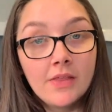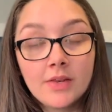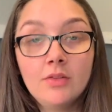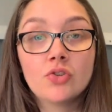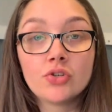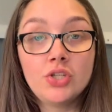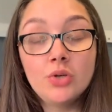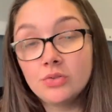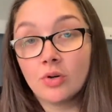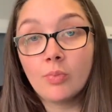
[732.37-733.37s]
They just
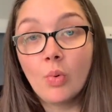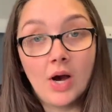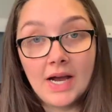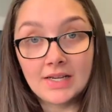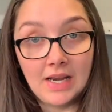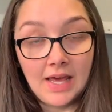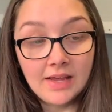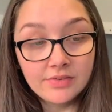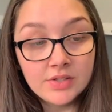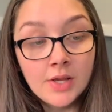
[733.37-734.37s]
use up what I had
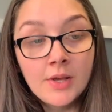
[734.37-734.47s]
left.